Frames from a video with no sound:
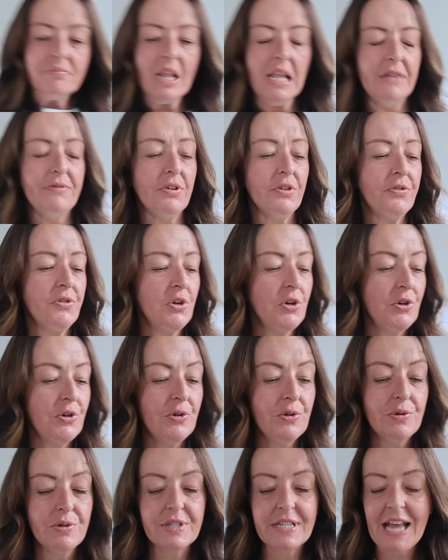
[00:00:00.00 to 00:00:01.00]
If you've
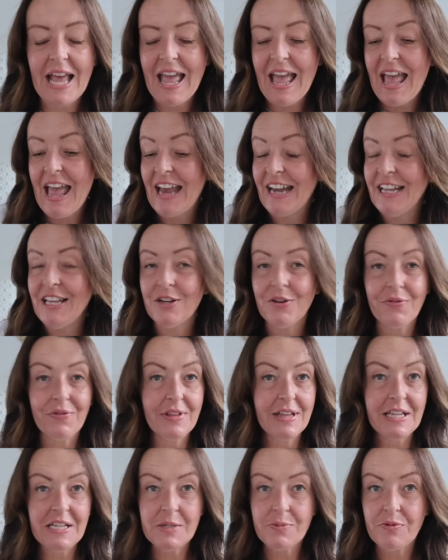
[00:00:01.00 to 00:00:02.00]
used any of
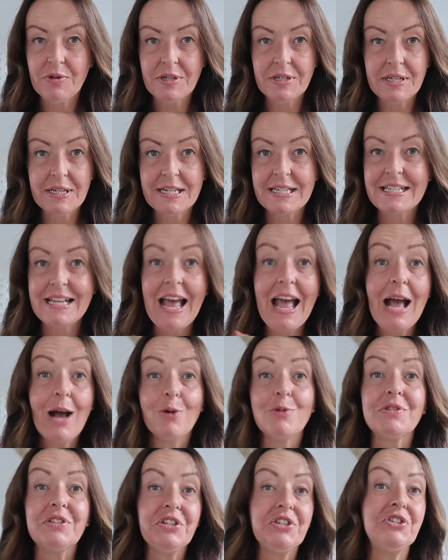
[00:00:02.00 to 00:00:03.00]
these products,
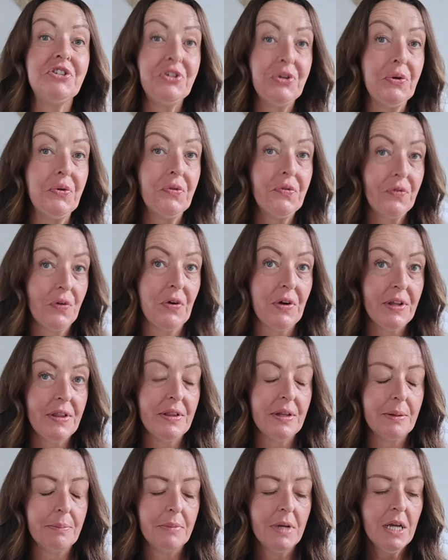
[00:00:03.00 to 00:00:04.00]
how did you
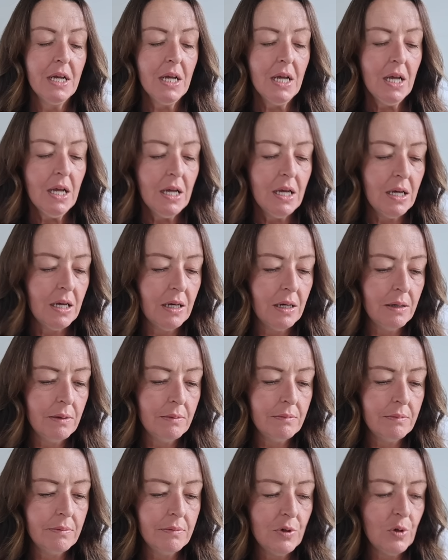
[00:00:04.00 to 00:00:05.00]
find them?
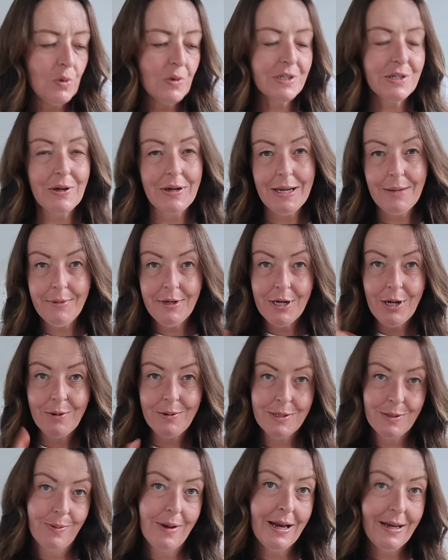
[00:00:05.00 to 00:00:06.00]
Also, let me know
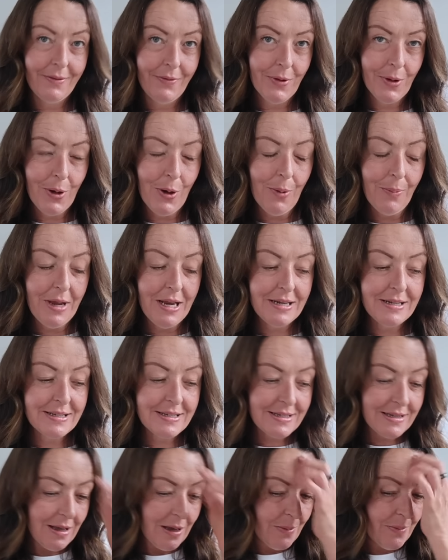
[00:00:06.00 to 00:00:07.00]
as well in the
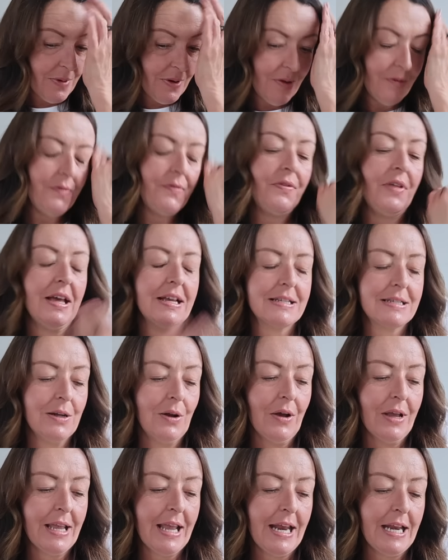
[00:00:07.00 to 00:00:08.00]
comments if there's
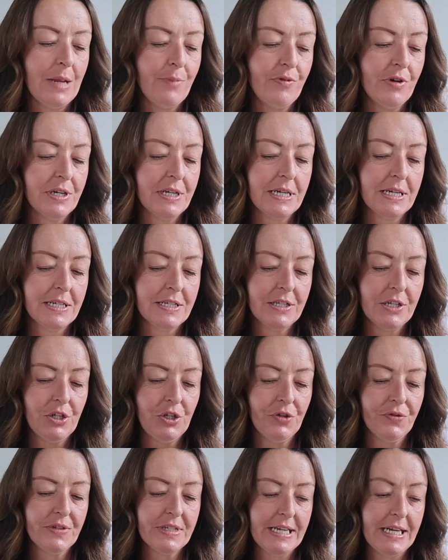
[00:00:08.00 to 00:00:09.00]
like any products that
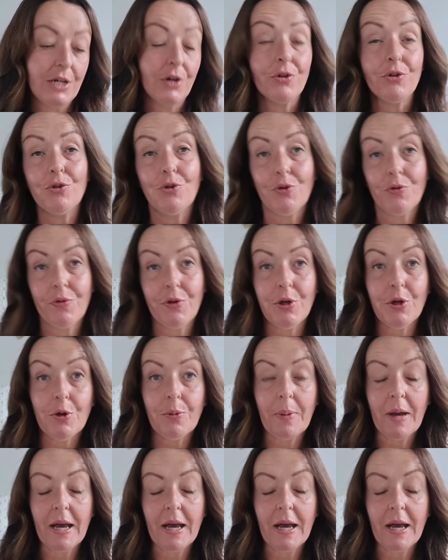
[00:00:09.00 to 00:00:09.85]
you've seen on your For You